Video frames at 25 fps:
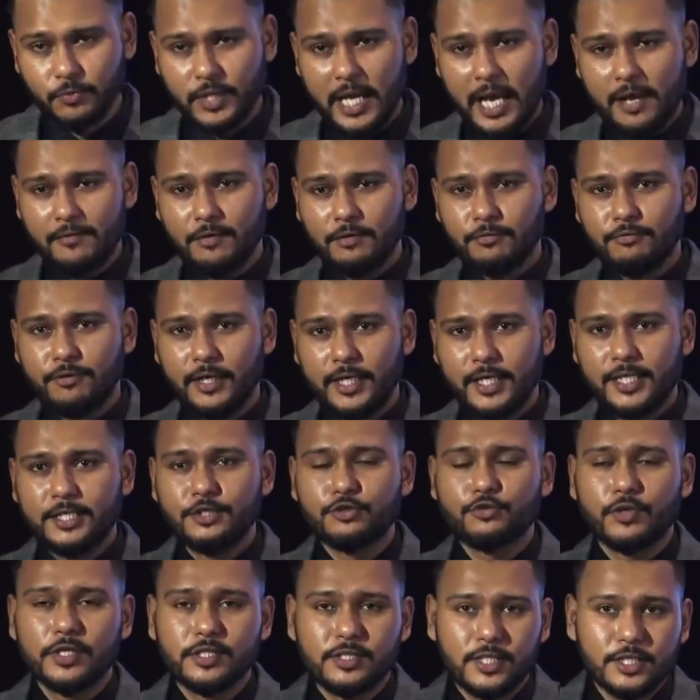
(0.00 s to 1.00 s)
we have a very
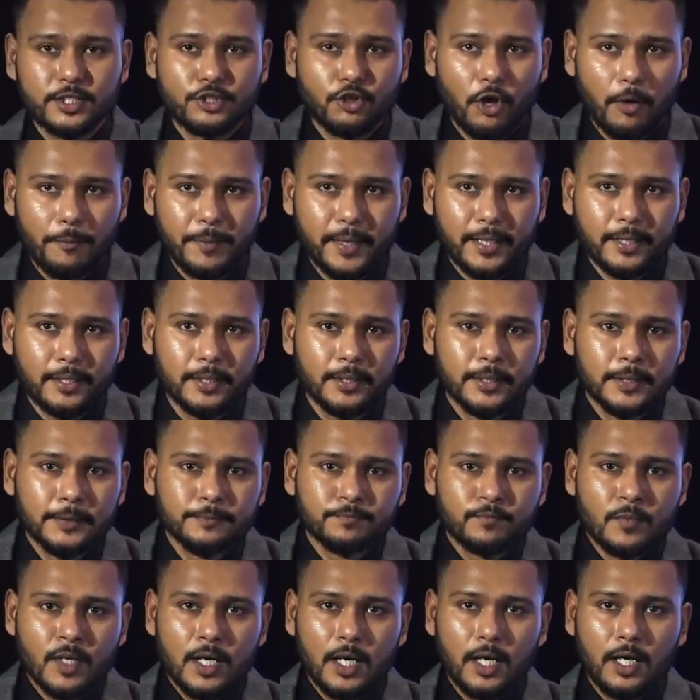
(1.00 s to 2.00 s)
interesting topic
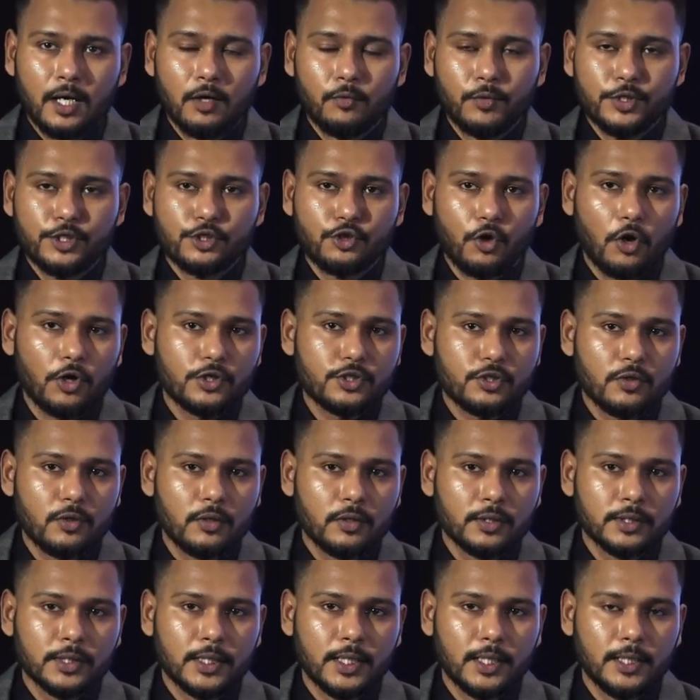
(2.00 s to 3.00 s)
which talks
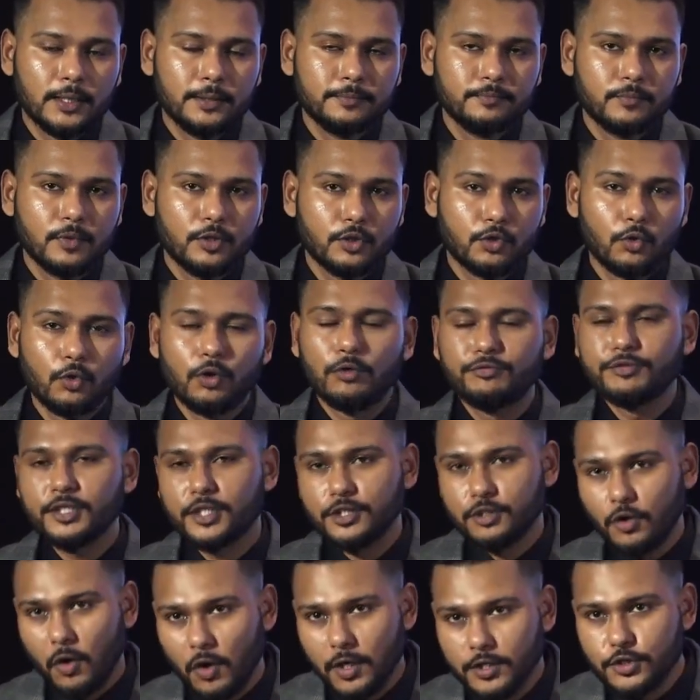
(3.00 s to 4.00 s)
on role of
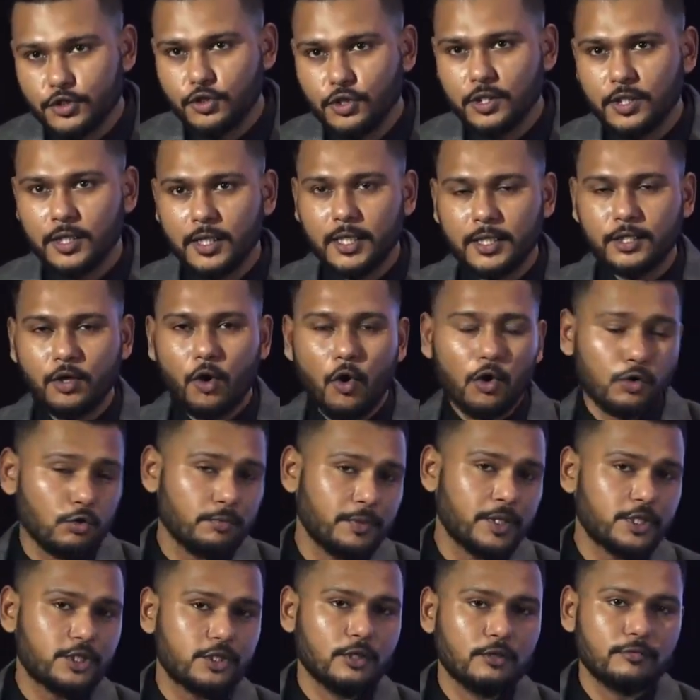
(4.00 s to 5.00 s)
technology and
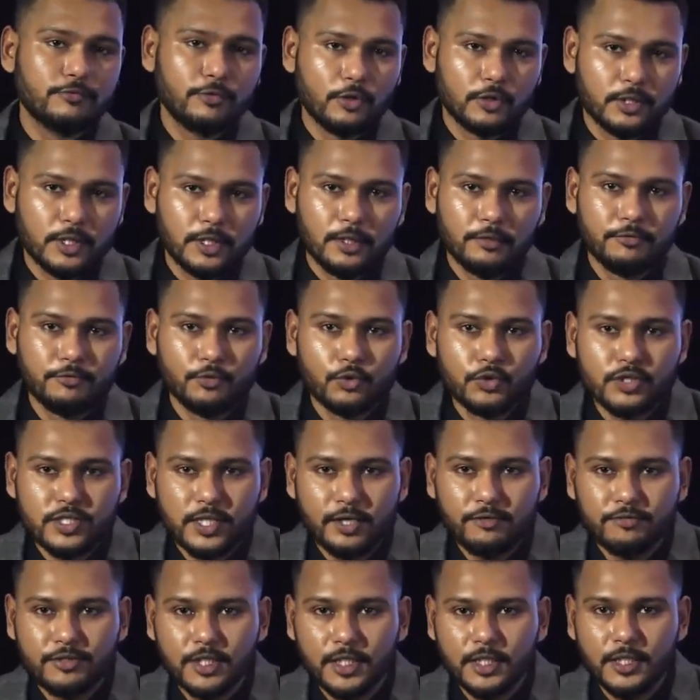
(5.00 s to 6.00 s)
automation for the food
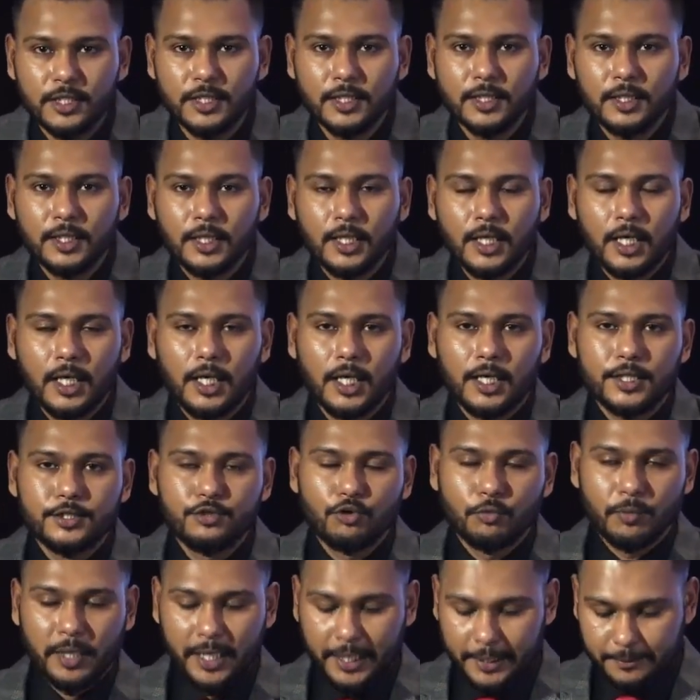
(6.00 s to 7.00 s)
safety
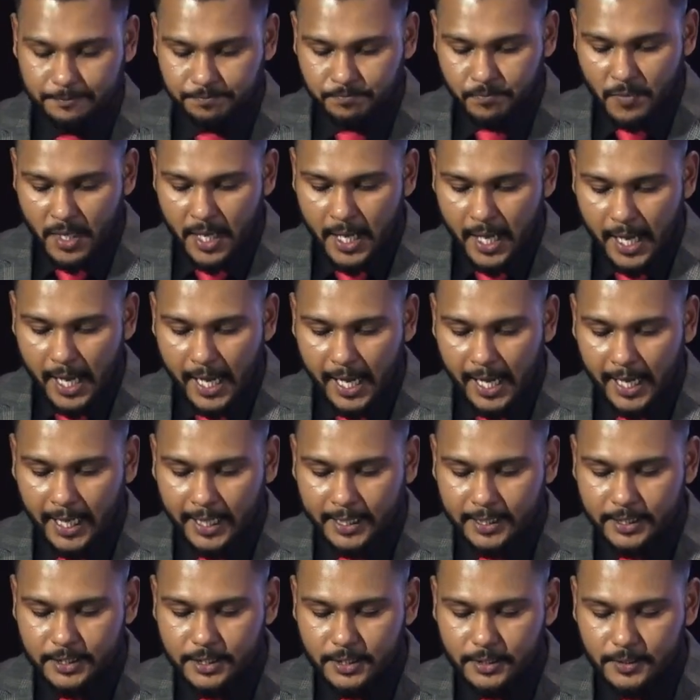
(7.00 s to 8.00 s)
domain.
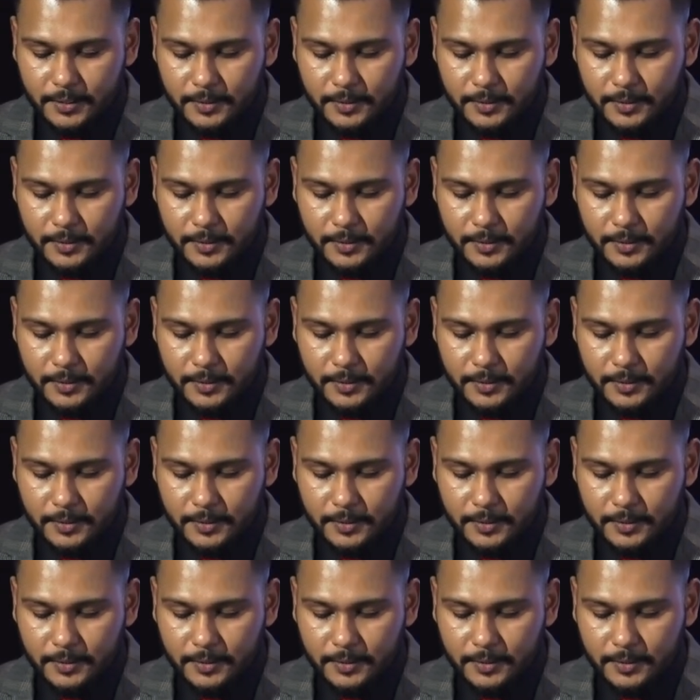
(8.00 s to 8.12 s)
And